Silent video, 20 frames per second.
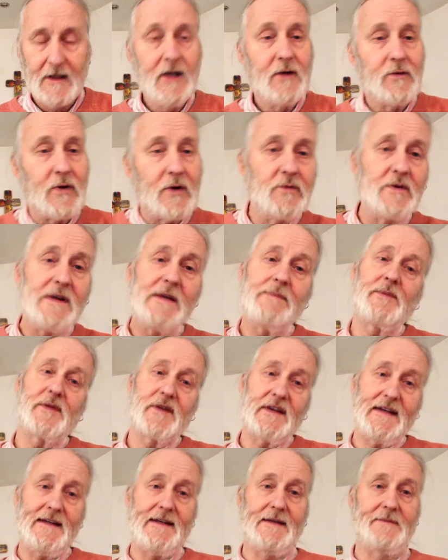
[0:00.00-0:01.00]
When we
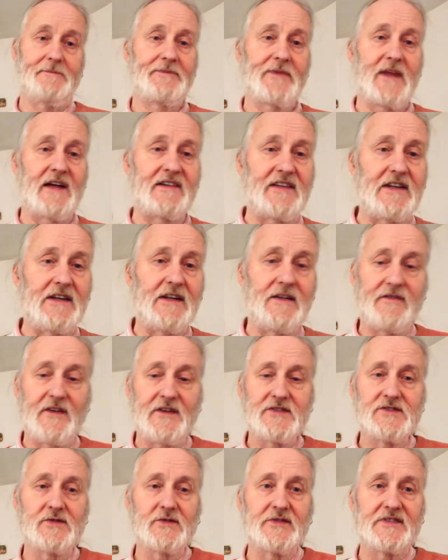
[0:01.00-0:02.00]
pray as
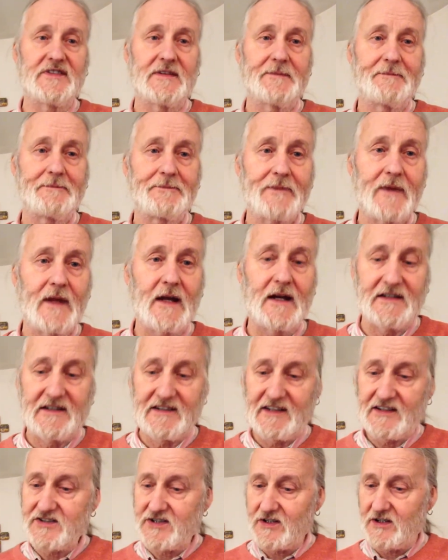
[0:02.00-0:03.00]
individuals and as
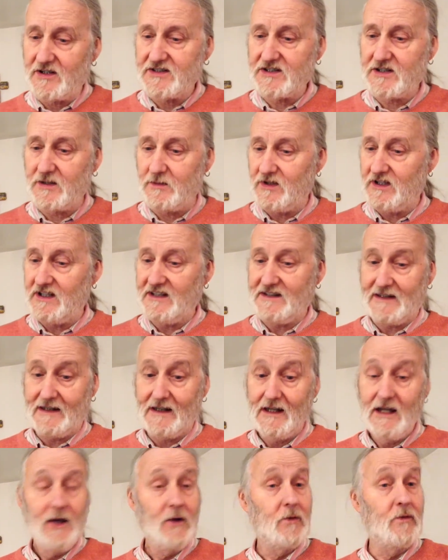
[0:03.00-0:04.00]
a church community,
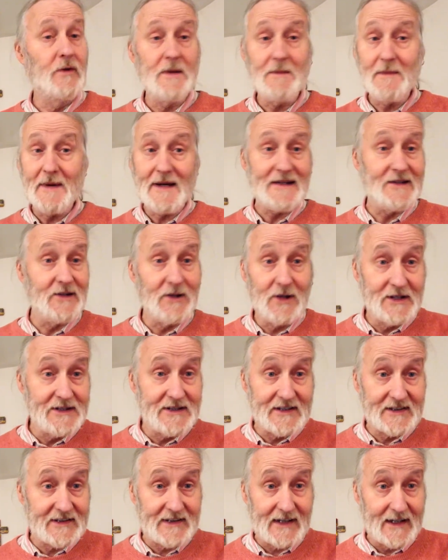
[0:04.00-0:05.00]
we may not
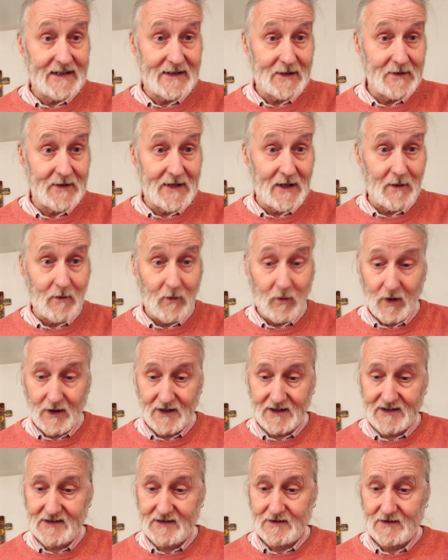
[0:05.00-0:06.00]
understand how that
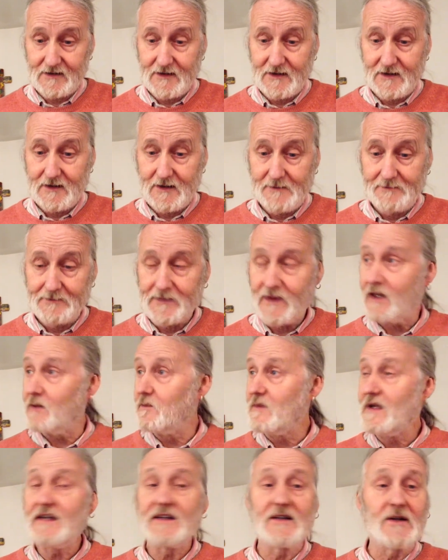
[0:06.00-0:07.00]
works. It
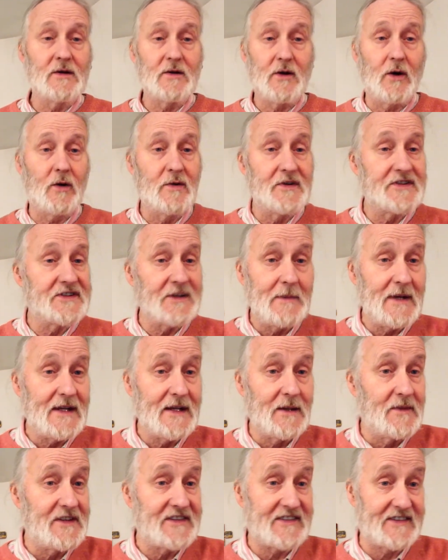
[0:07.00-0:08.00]
may always remain
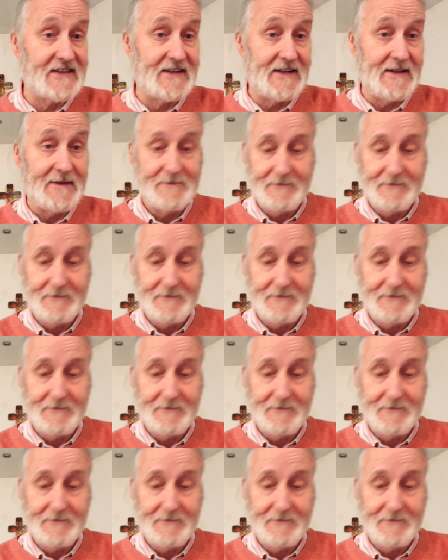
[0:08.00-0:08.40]
a mystery.